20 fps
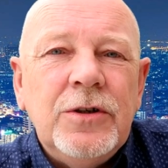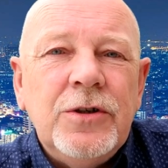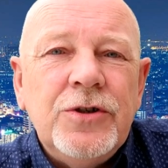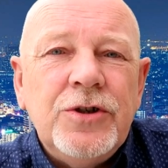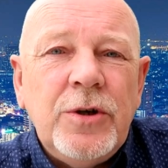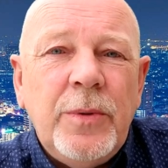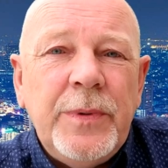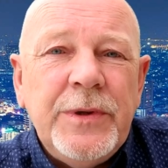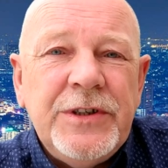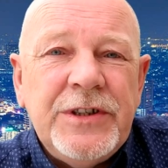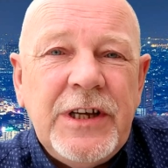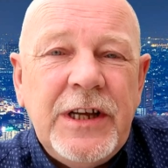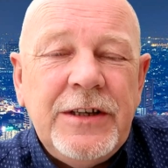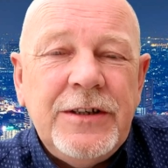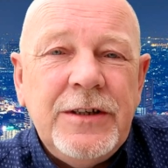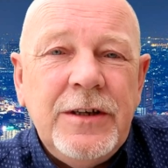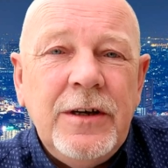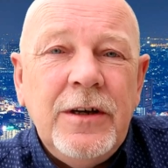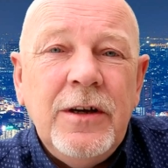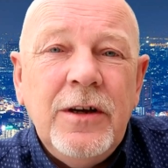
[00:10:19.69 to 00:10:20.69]
shopping
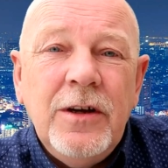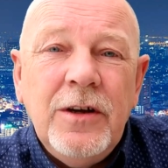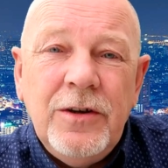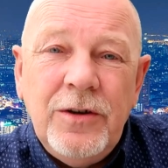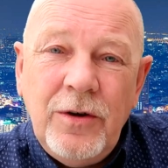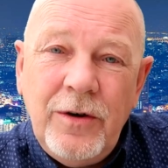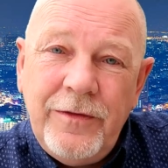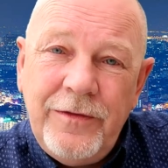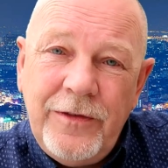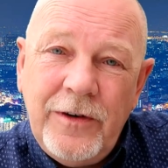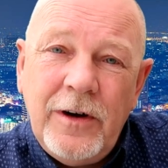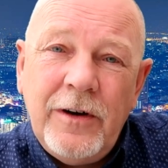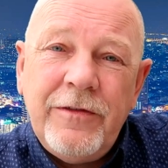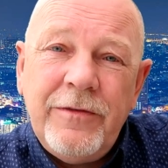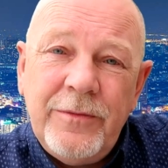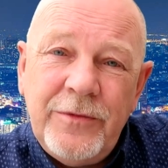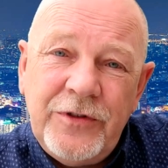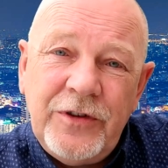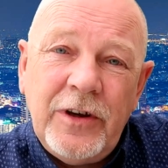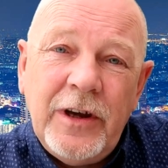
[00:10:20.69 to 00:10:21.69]
centre, not far
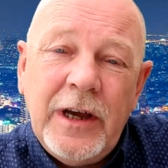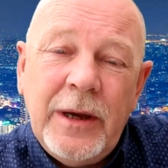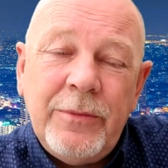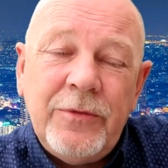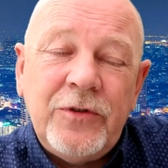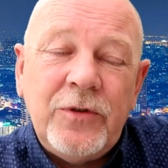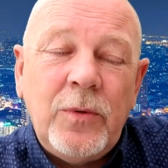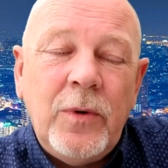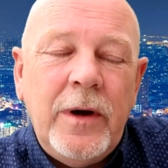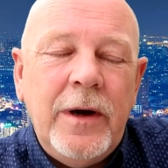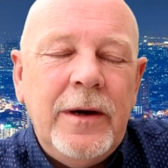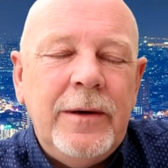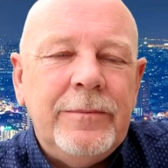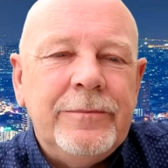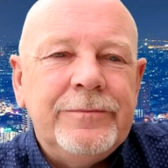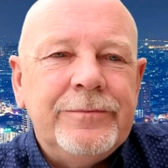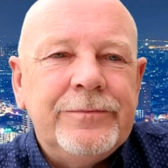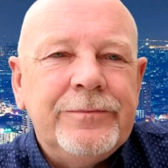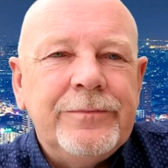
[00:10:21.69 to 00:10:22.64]
from Siam Square.